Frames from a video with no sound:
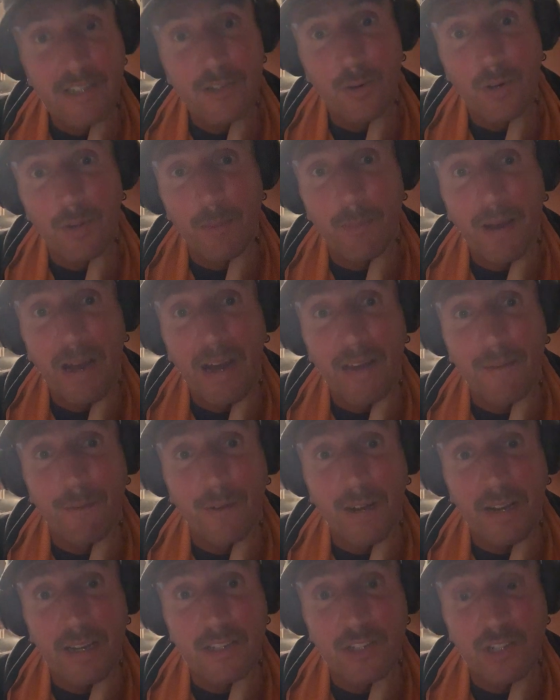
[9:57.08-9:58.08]
doing a bad
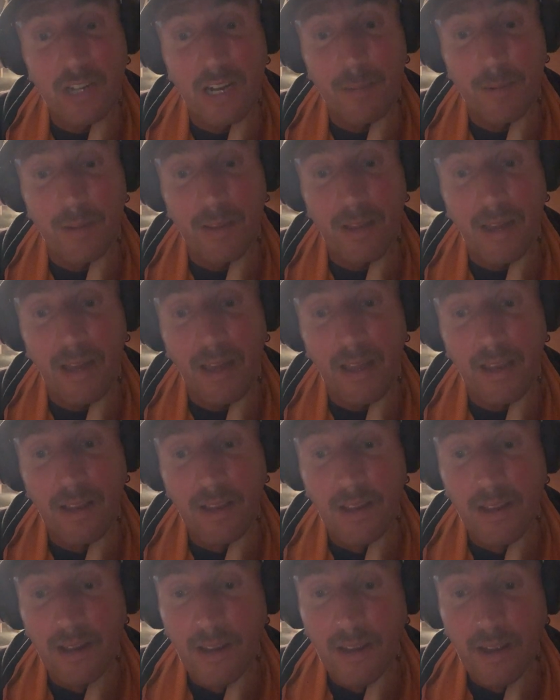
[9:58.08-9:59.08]
fucking job of that.
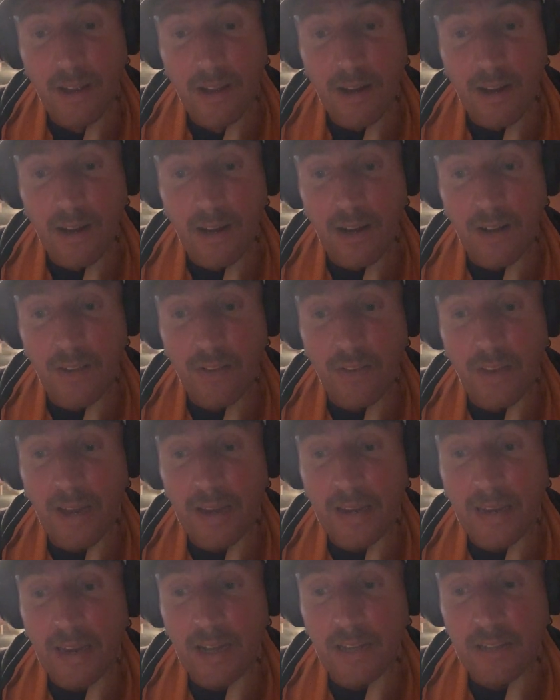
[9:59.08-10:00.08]

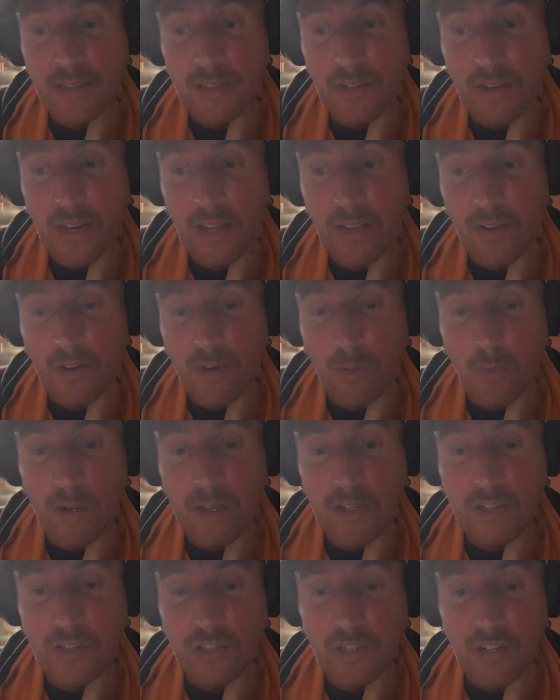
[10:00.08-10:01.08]
Nightgown still gathered
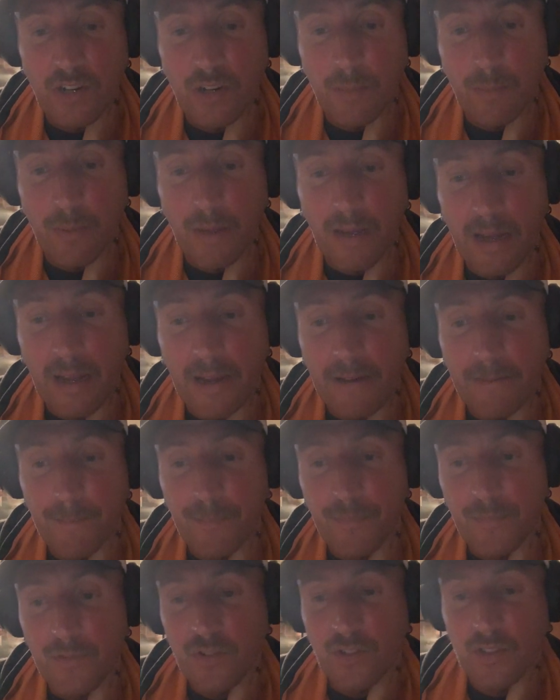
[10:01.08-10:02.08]
away. She turned her back.
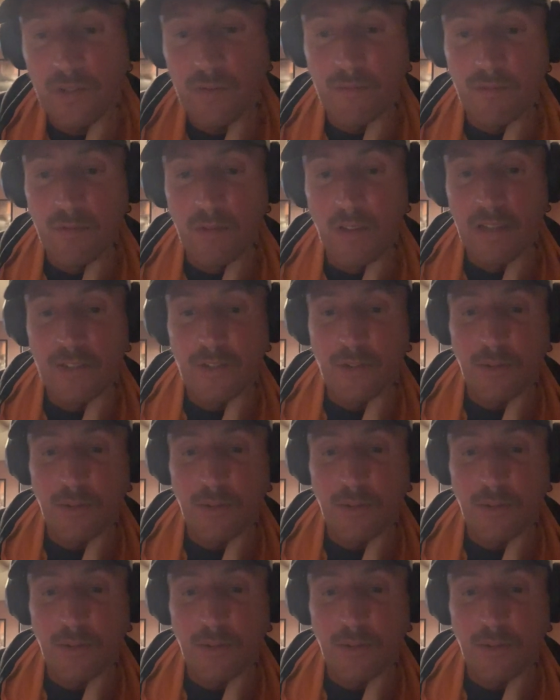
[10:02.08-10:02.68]
She lets